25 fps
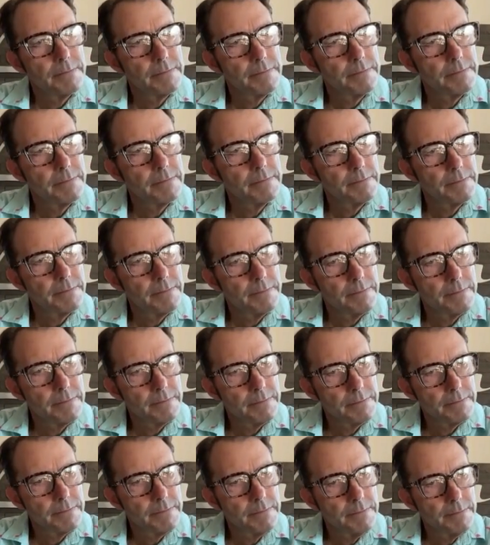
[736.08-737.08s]

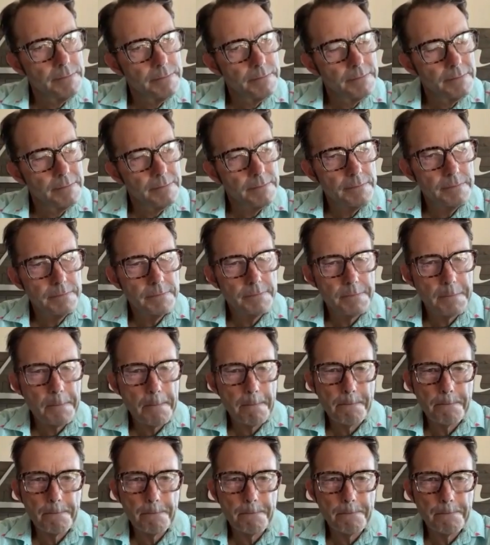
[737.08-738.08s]

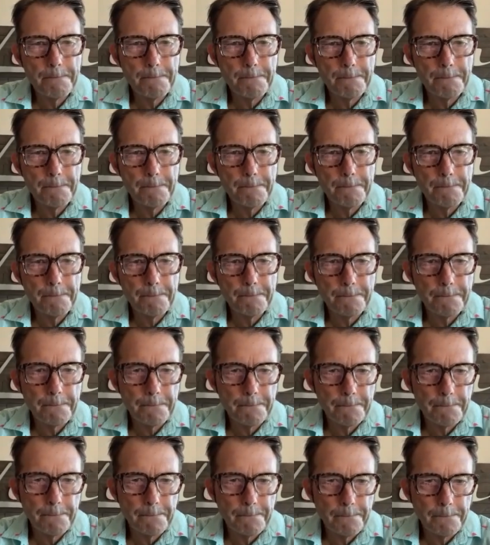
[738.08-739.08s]

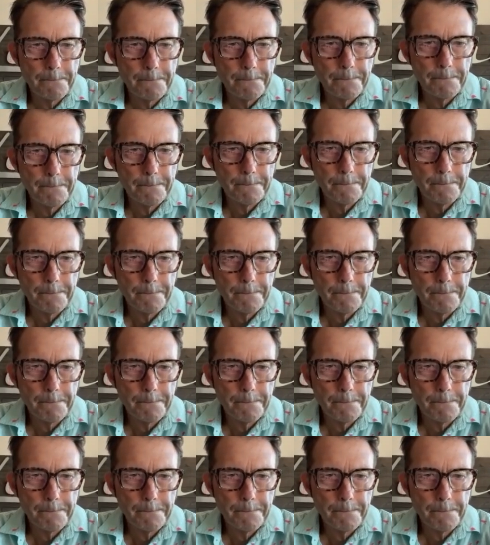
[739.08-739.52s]
(not speaking)